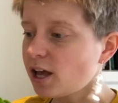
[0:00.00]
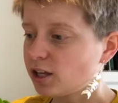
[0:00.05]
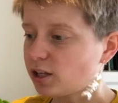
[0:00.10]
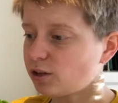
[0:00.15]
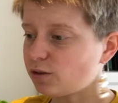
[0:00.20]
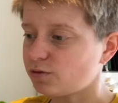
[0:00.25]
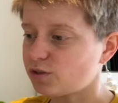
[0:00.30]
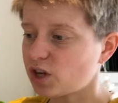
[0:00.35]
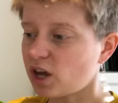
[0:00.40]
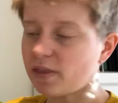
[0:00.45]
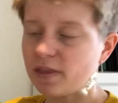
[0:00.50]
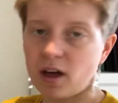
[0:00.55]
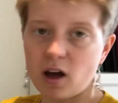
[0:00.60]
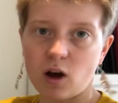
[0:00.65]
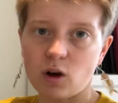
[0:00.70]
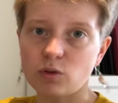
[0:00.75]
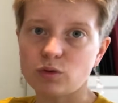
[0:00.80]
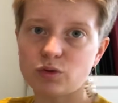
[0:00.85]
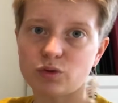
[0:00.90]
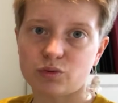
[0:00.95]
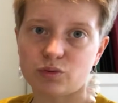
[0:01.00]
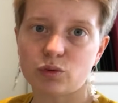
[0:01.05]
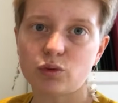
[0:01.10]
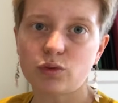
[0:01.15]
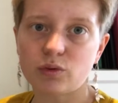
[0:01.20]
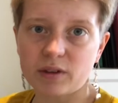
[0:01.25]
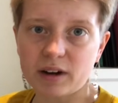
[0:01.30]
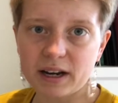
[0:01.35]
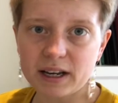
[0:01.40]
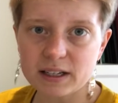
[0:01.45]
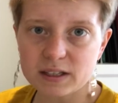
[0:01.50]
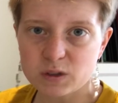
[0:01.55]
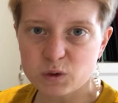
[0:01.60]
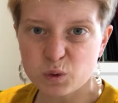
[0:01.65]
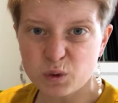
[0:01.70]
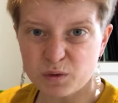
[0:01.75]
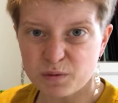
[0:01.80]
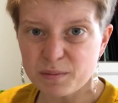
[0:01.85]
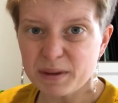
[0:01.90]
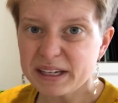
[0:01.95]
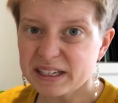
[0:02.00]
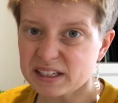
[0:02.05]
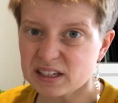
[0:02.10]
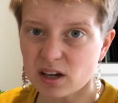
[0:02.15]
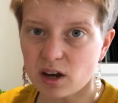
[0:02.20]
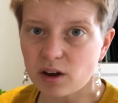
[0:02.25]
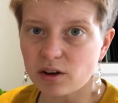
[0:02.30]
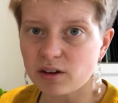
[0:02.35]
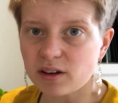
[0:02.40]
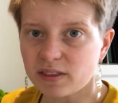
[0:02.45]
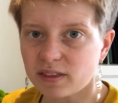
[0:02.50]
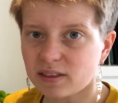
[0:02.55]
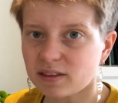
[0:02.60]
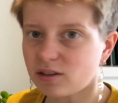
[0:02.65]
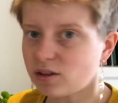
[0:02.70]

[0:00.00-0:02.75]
you've done the whole drawing sort of mid-tone and